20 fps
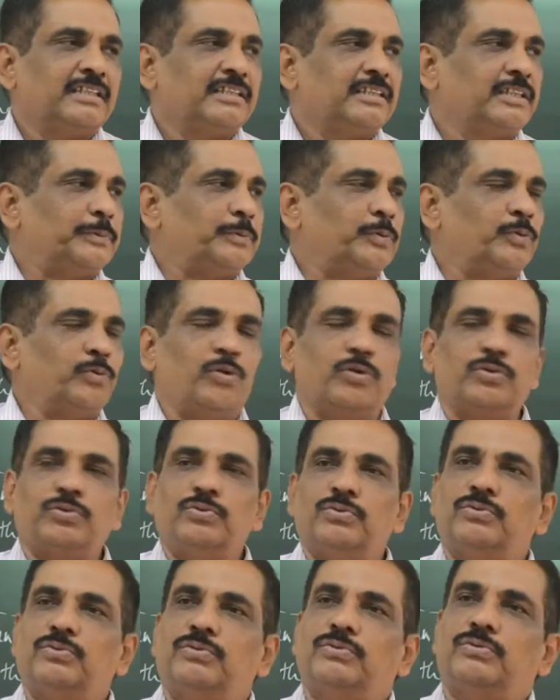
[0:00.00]
If you go
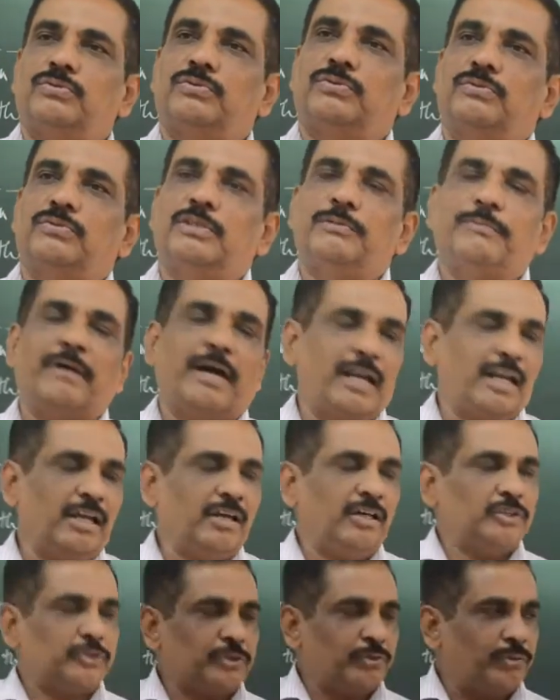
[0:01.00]
to Himalaya
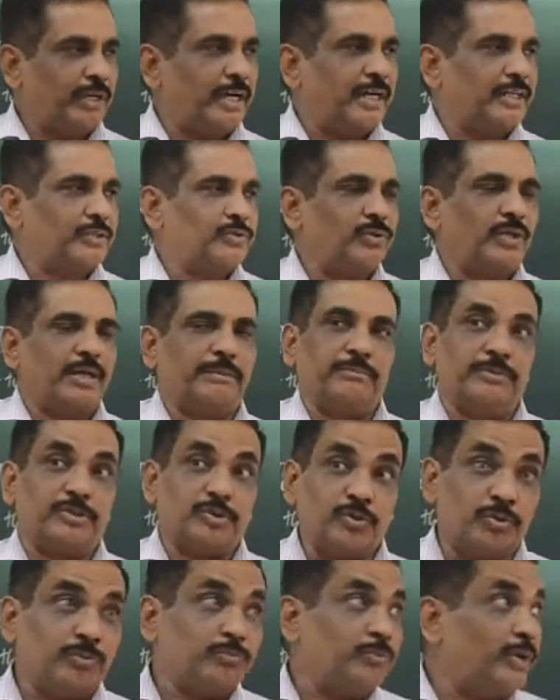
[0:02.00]
also, you will get tholites. So
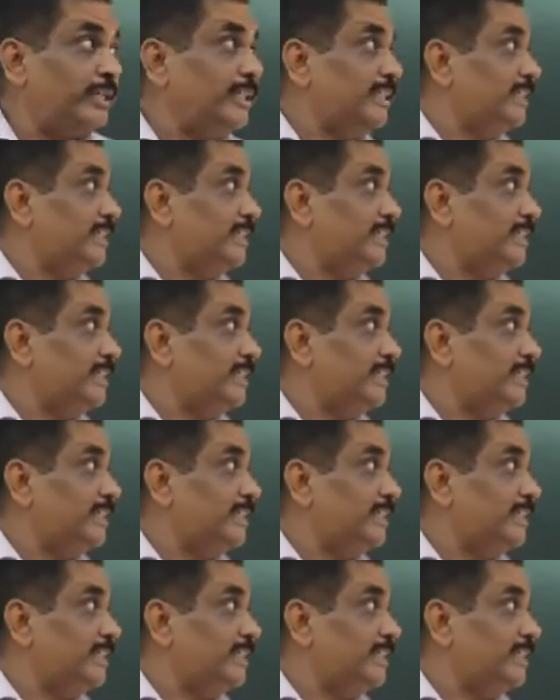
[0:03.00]
what he